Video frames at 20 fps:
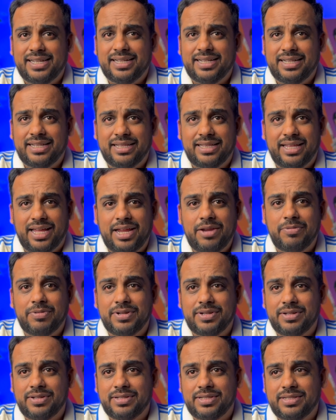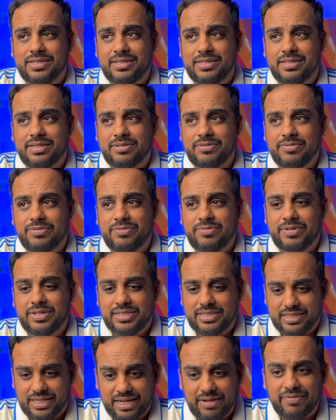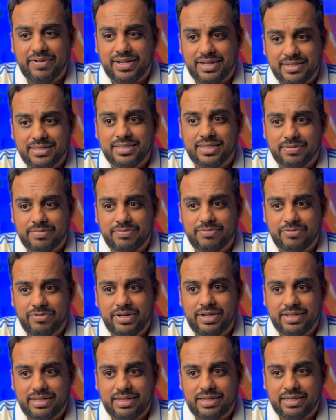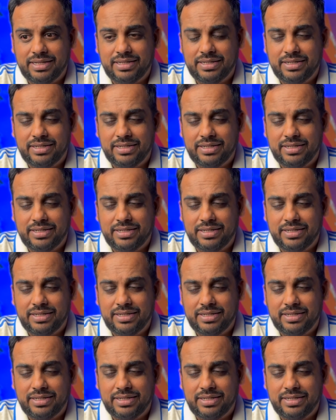they were receiving some really